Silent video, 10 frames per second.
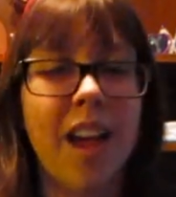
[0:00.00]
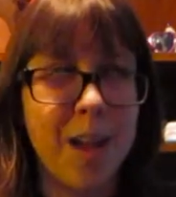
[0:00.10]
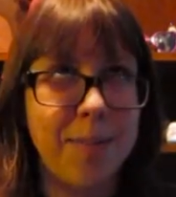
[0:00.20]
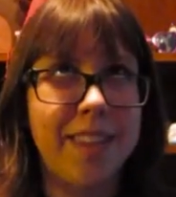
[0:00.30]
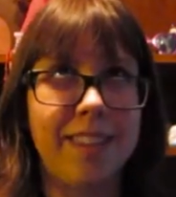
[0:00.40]

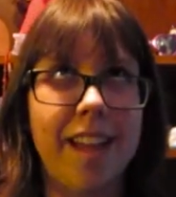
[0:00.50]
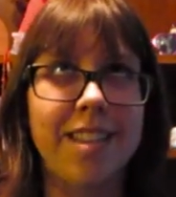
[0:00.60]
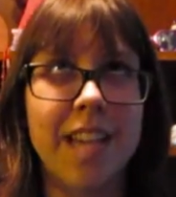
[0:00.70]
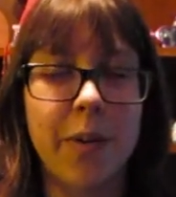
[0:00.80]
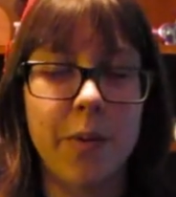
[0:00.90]
I mean,
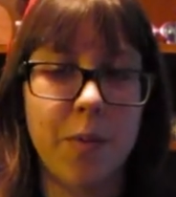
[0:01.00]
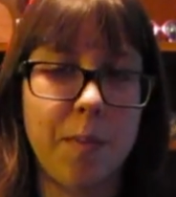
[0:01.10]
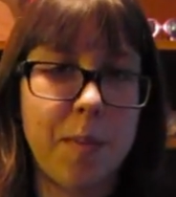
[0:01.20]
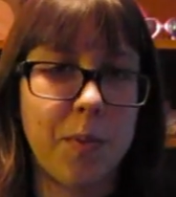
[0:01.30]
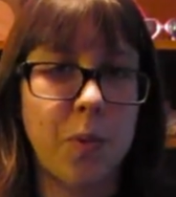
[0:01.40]
that's how I
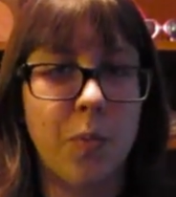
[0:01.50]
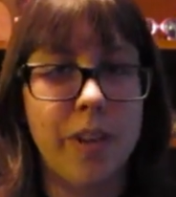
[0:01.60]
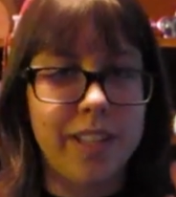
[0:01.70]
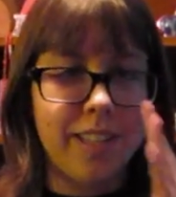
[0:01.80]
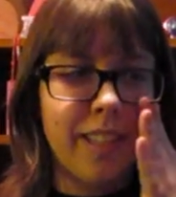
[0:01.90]
remember
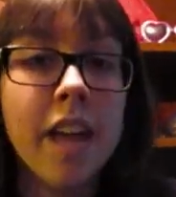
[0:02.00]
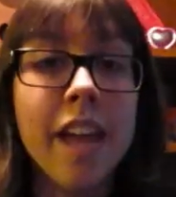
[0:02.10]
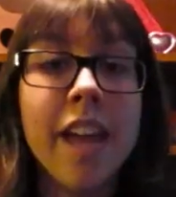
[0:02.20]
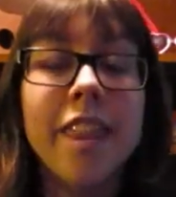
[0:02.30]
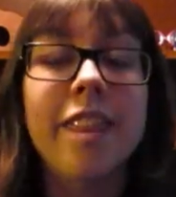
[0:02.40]
what he said.
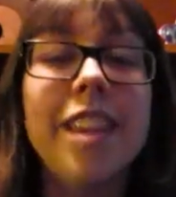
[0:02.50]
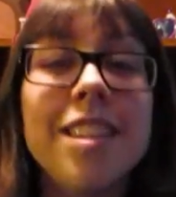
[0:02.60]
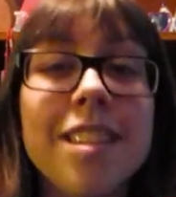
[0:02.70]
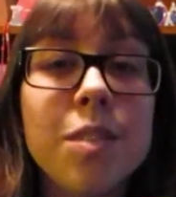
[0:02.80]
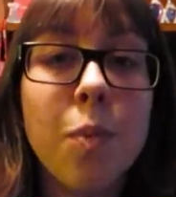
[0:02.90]

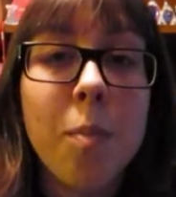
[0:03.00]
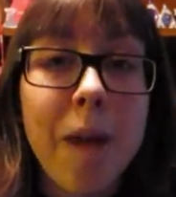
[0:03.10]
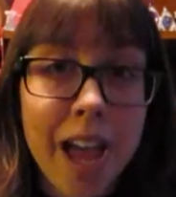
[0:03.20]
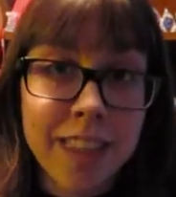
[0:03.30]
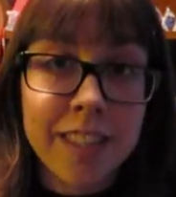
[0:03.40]
This is what
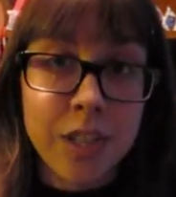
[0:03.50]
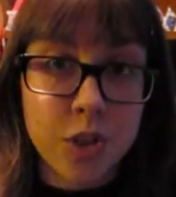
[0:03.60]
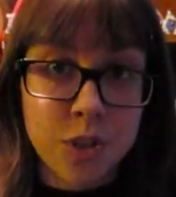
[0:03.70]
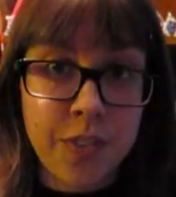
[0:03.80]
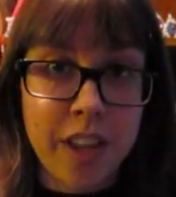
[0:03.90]
math
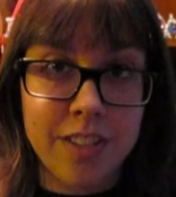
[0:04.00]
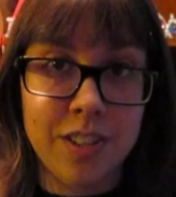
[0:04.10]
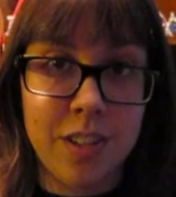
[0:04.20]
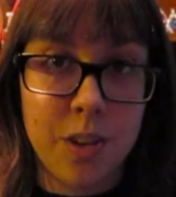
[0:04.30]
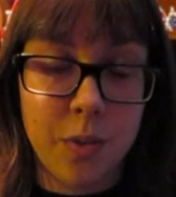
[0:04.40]
teachers fail to
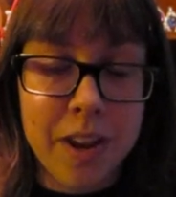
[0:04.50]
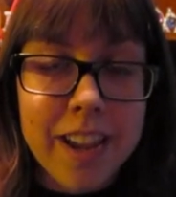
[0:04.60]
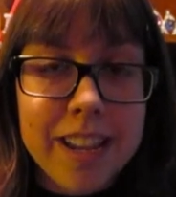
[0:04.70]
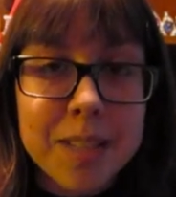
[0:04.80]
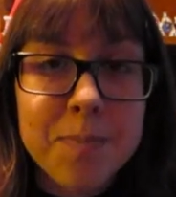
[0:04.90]
do,
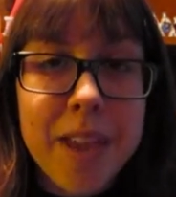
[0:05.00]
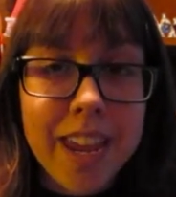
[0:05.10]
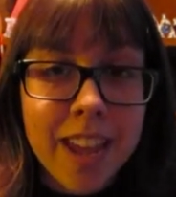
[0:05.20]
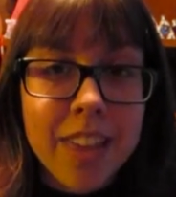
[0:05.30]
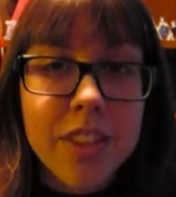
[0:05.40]
is
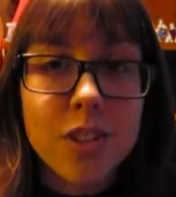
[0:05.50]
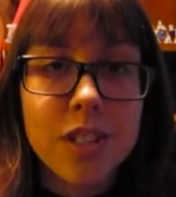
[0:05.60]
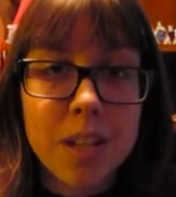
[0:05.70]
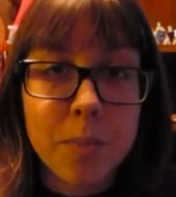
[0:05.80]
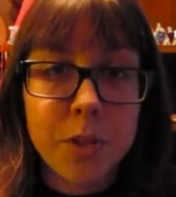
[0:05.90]
make their
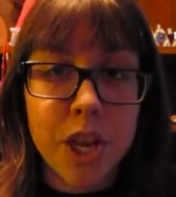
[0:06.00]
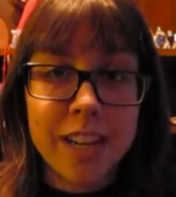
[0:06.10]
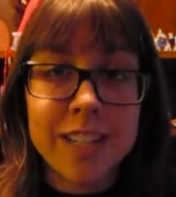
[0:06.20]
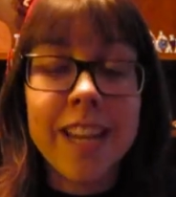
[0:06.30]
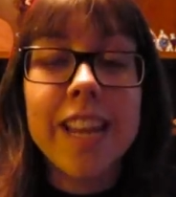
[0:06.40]

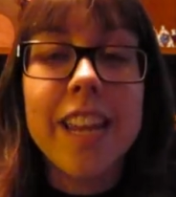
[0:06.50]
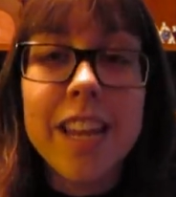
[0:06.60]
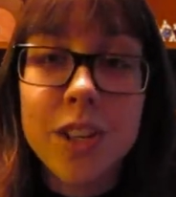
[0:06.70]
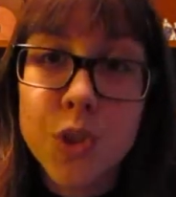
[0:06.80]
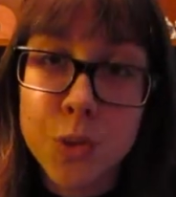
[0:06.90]
subject
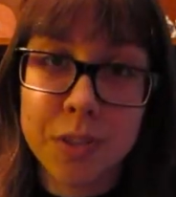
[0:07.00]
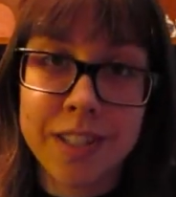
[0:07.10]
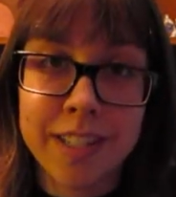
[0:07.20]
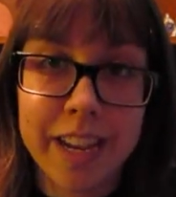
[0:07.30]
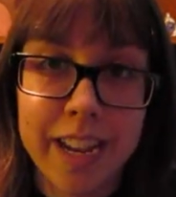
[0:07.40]

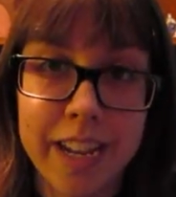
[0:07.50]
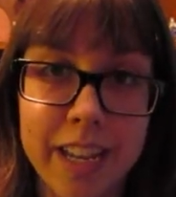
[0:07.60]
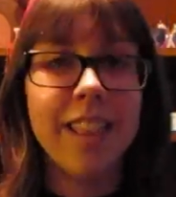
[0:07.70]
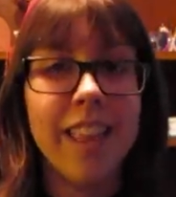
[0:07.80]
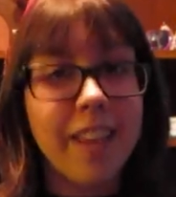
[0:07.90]
interesting,
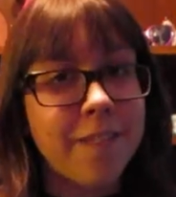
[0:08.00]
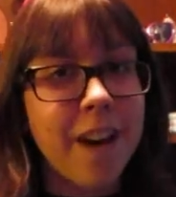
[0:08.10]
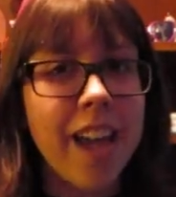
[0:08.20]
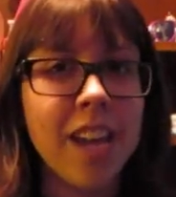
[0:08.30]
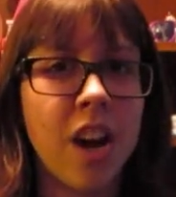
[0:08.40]
like
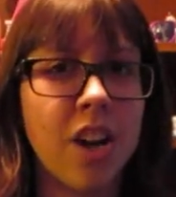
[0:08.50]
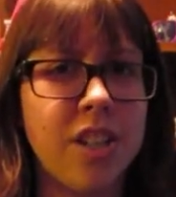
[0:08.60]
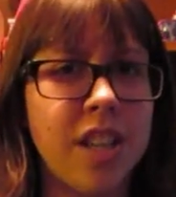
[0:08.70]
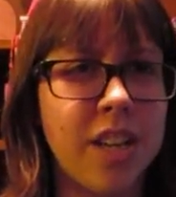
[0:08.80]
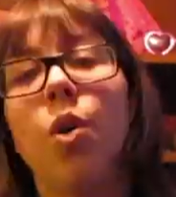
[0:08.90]

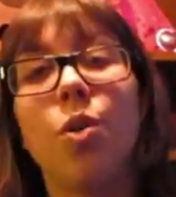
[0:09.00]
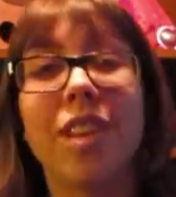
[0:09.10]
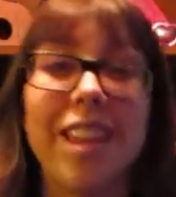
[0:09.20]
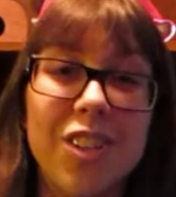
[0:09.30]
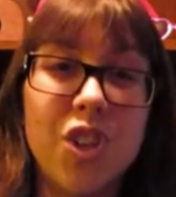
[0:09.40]
Weihart does, or
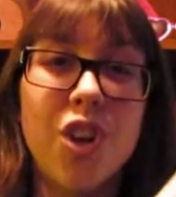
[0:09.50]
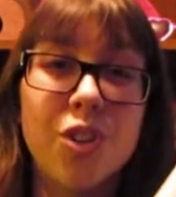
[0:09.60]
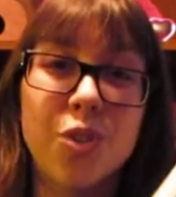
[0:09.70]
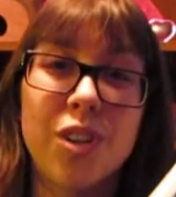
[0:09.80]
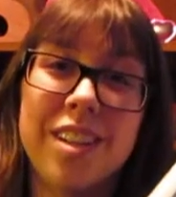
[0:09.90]
like
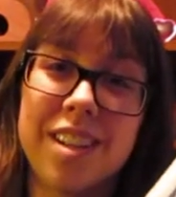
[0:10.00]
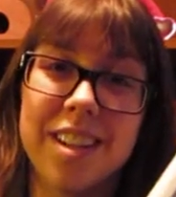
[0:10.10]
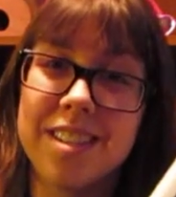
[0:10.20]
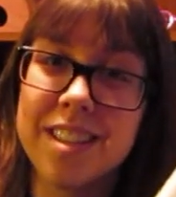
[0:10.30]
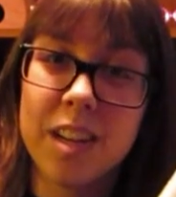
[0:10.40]
John Green
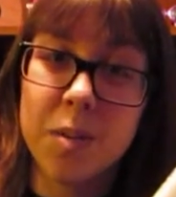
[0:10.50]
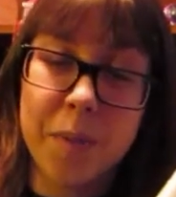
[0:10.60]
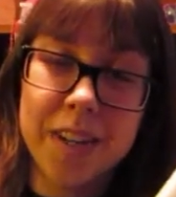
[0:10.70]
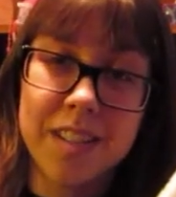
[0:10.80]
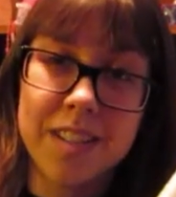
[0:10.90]
does in An
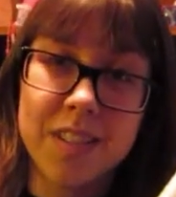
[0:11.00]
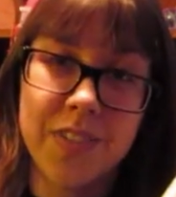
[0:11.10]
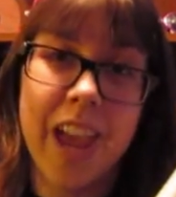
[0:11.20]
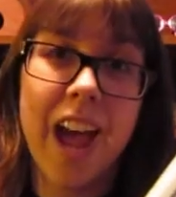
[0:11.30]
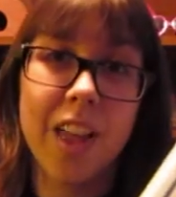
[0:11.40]
Abundance of
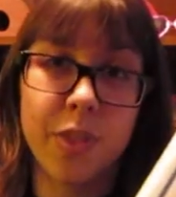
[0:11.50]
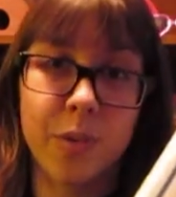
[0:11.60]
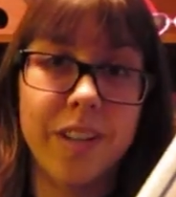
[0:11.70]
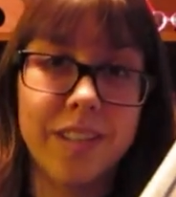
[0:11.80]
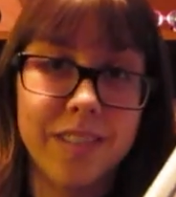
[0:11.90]

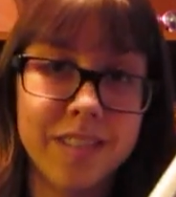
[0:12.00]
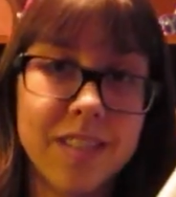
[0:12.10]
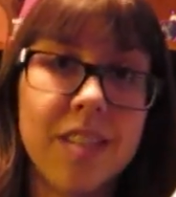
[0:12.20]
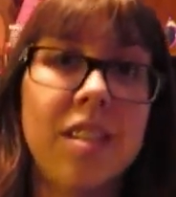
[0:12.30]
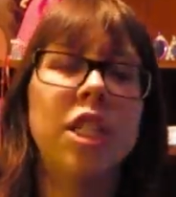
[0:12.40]

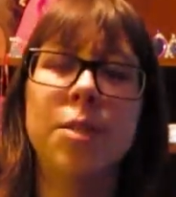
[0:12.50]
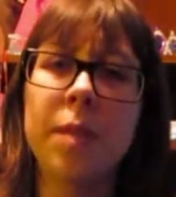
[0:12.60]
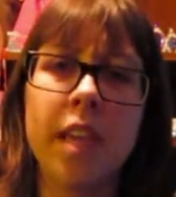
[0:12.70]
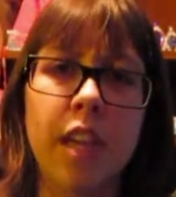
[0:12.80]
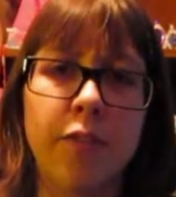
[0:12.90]
Catherines.
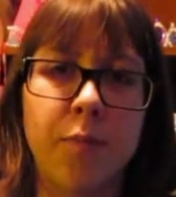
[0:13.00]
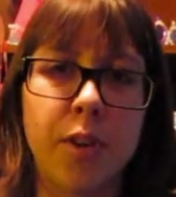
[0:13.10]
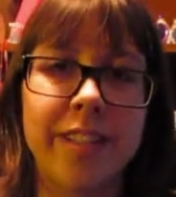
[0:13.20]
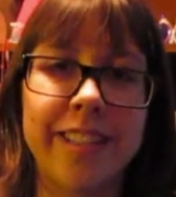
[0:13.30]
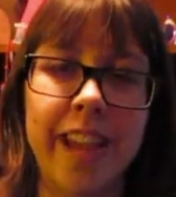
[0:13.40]
Speaking of
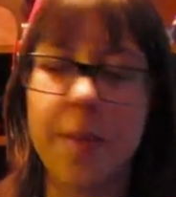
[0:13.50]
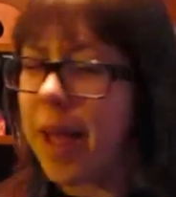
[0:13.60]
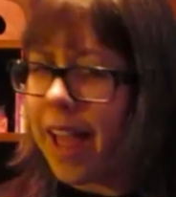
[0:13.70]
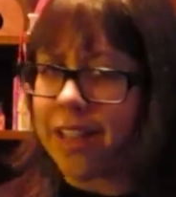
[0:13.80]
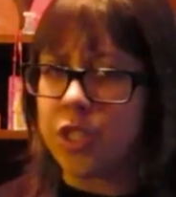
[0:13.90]
books, Sam,
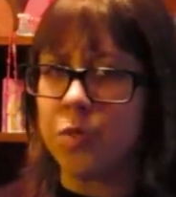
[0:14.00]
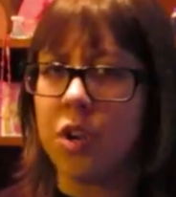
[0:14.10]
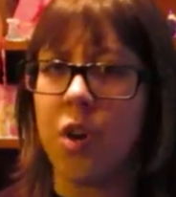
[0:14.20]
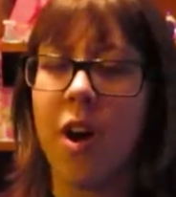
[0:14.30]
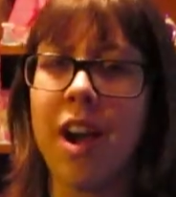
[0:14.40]
as you
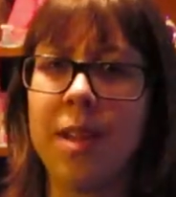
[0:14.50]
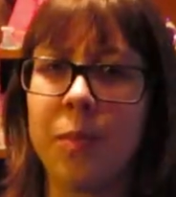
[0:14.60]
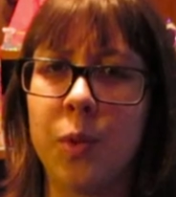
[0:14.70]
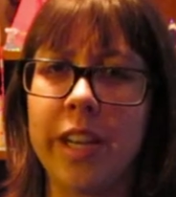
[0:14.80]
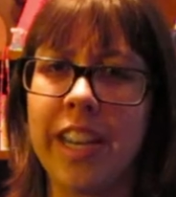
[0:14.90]
know,
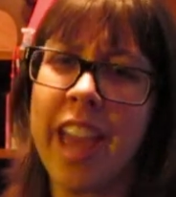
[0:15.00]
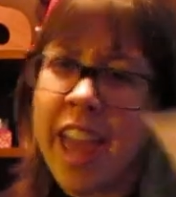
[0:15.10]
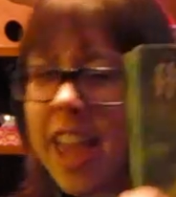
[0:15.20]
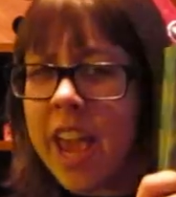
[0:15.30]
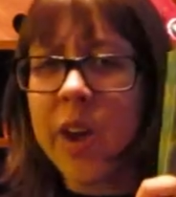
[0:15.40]
I'm reading
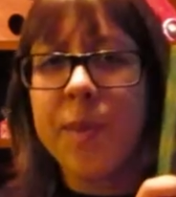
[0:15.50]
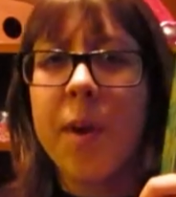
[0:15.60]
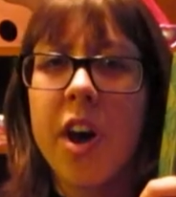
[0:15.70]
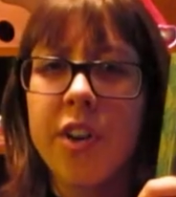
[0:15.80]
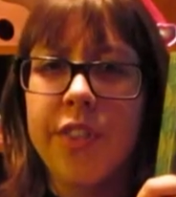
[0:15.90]
Harry
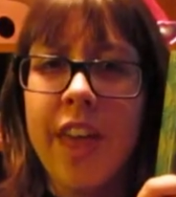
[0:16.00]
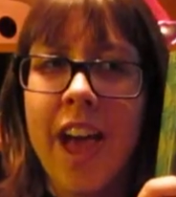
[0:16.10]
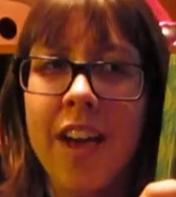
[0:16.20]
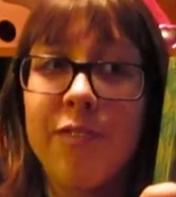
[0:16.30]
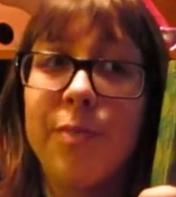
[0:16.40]
Potter and the
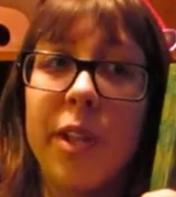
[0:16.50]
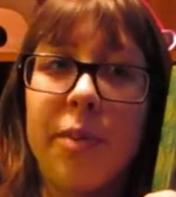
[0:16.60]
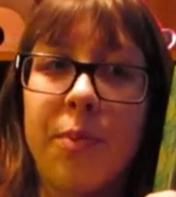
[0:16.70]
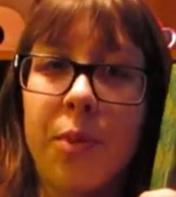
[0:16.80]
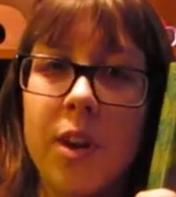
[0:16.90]

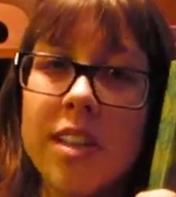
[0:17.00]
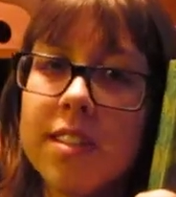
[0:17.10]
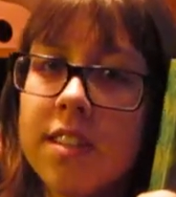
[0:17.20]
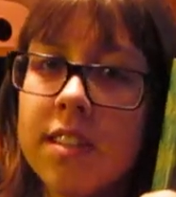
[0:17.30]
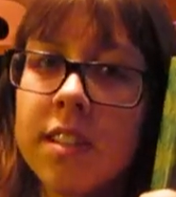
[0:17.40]
Half-Blood
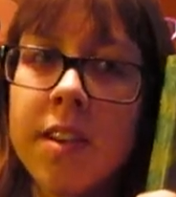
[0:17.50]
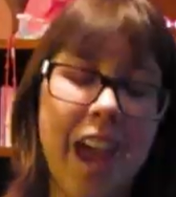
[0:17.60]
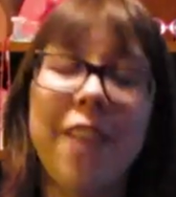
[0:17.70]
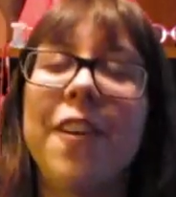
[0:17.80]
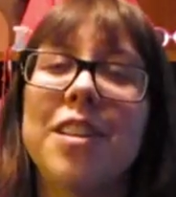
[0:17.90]
Prince.
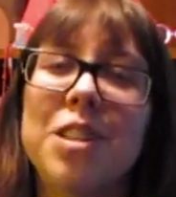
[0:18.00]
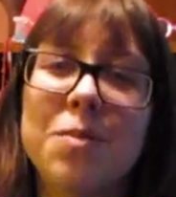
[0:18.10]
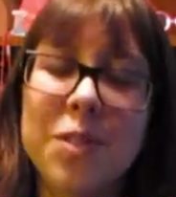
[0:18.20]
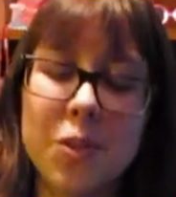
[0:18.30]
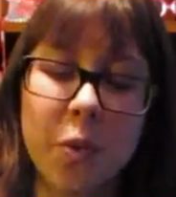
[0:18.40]
I found
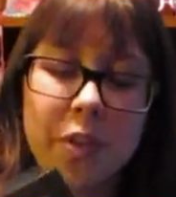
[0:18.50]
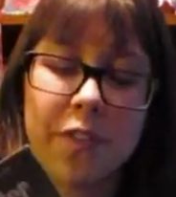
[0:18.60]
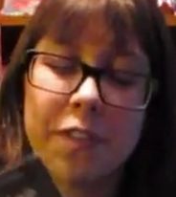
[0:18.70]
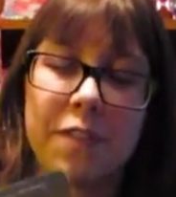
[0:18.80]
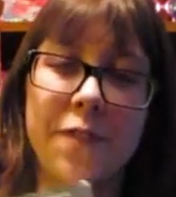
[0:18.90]
some sort
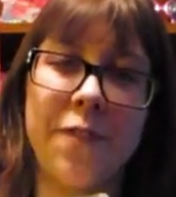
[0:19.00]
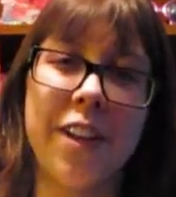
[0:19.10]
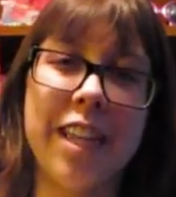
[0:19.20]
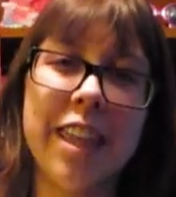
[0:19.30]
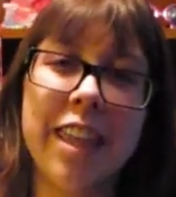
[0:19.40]
of
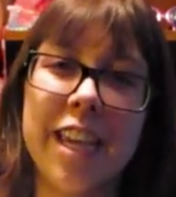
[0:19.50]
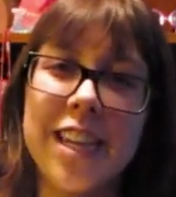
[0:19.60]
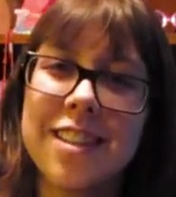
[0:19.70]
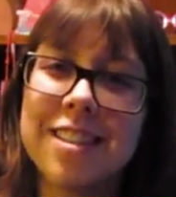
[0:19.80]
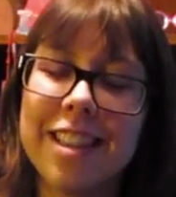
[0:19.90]
funny things